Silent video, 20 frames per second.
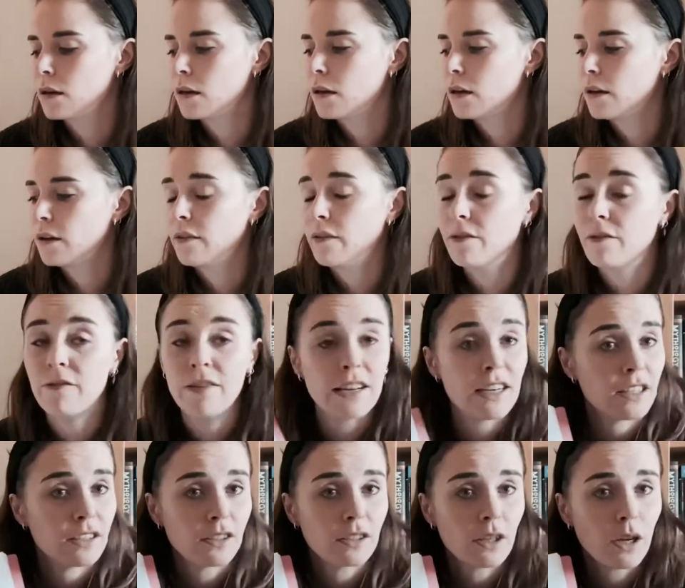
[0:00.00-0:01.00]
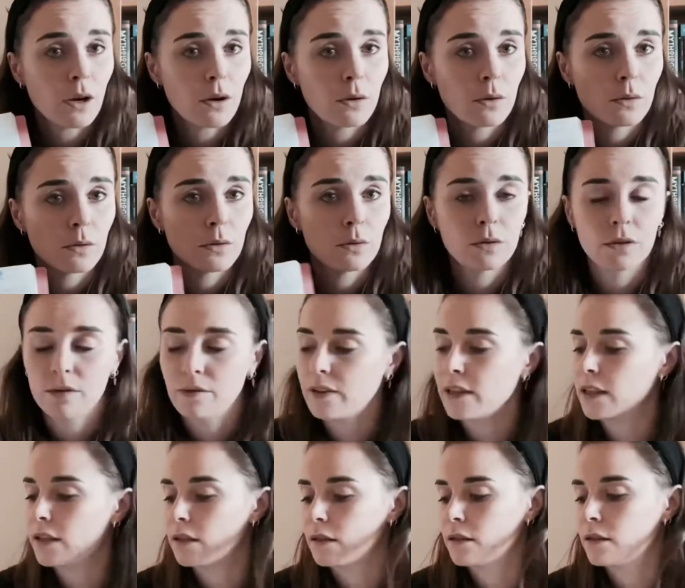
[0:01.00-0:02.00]
fitness goals,
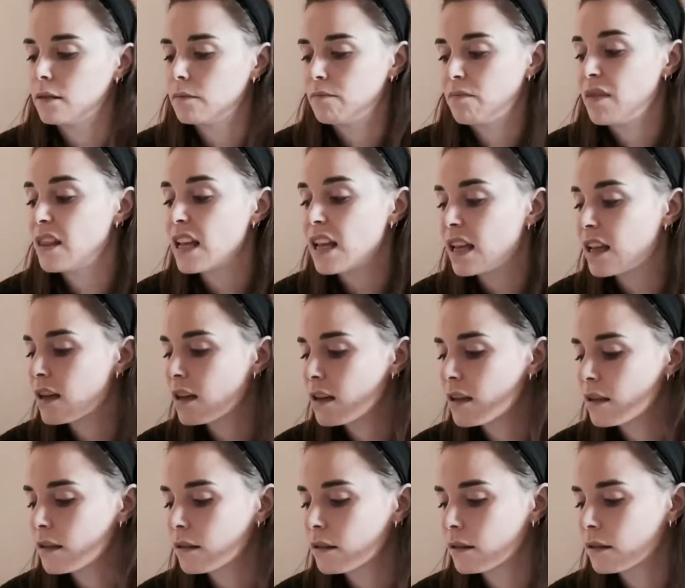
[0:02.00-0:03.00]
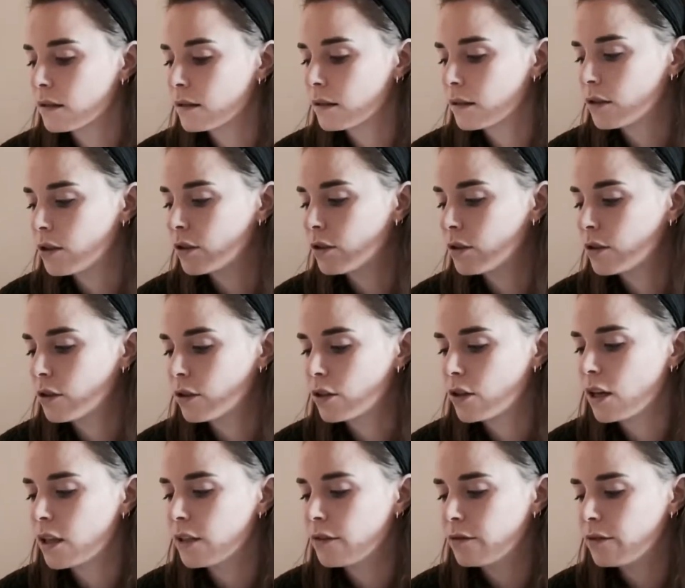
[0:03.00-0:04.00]
fitness things, just kind of,